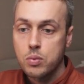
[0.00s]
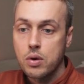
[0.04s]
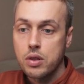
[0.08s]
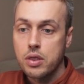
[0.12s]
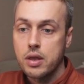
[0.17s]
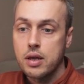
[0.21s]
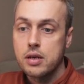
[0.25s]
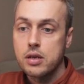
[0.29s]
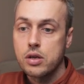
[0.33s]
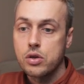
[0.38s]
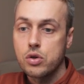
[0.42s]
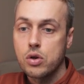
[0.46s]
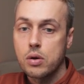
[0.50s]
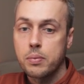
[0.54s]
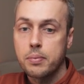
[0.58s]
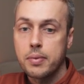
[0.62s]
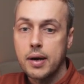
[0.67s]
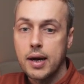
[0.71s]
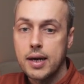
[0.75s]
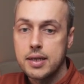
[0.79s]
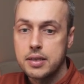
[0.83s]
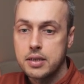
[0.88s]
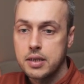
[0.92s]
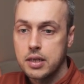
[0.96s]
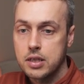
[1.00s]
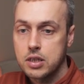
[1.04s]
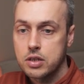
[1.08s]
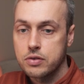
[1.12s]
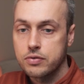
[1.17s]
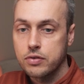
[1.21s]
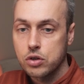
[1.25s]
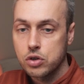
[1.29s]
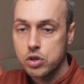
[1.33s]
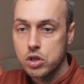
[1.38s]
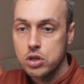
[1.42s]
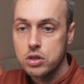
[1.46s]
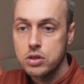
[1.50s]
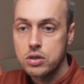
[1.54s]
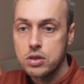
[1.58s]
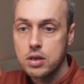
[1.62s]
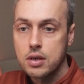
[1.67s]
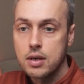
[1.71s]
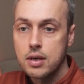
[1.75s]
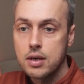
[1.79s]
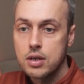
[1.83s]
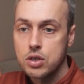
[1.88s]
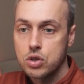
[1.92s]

within your PyTest functions.